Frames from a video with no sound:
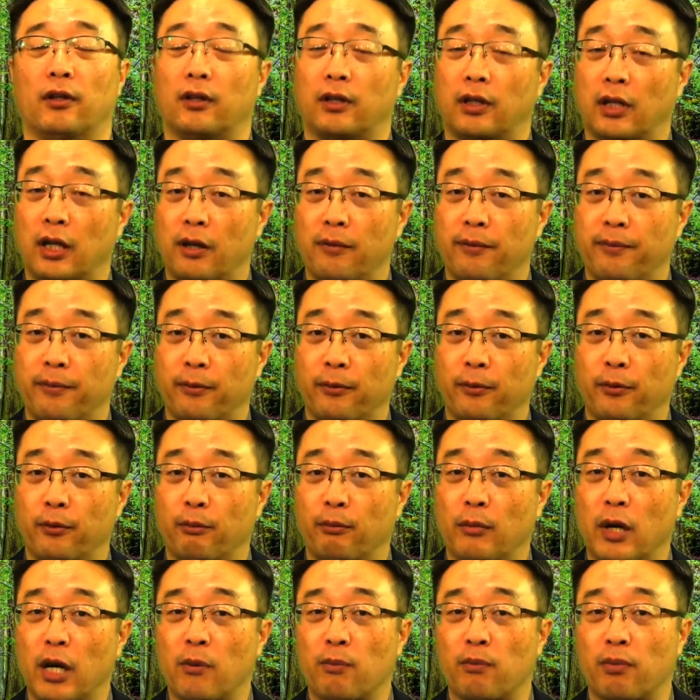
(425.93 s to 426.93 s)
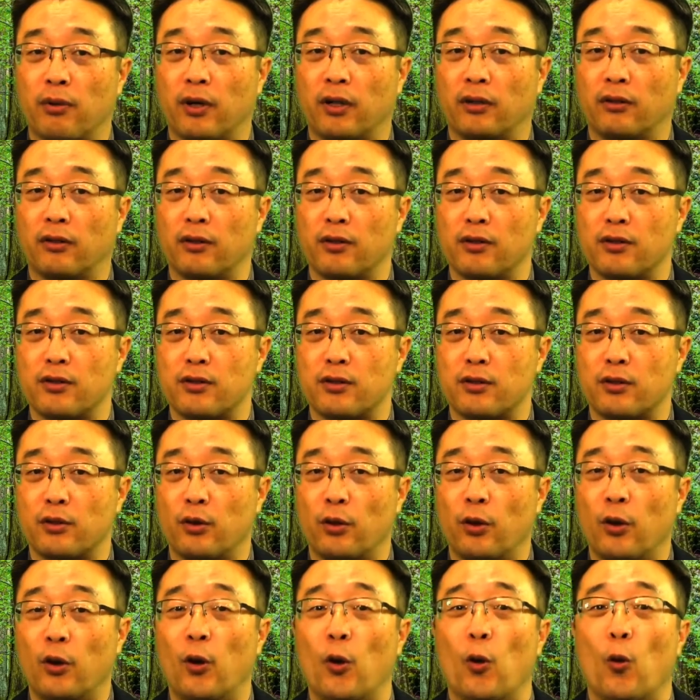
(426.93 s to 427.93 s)
Therefore, my brothers,
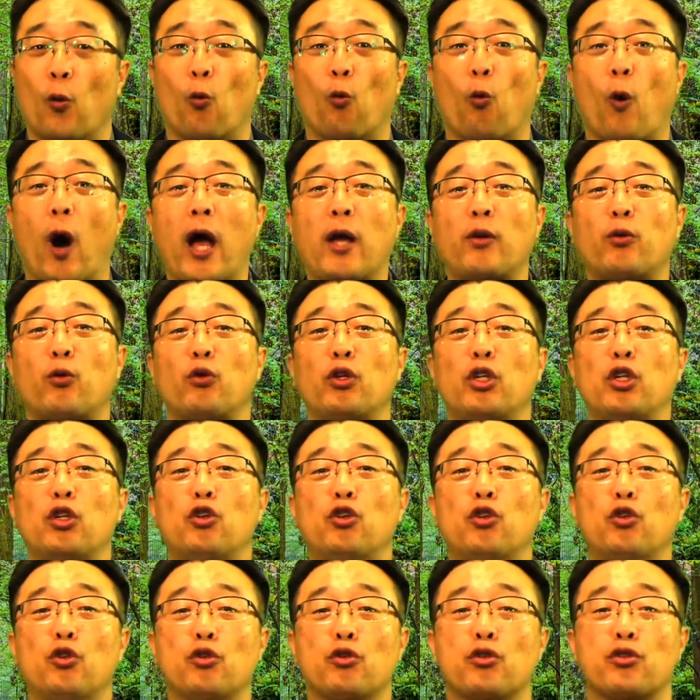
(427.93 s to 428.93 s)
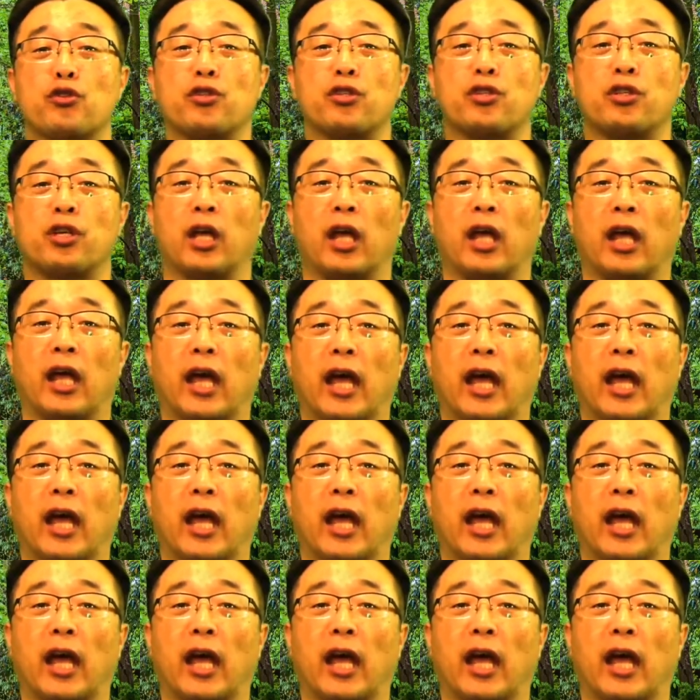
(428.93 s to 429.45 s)
why don't you use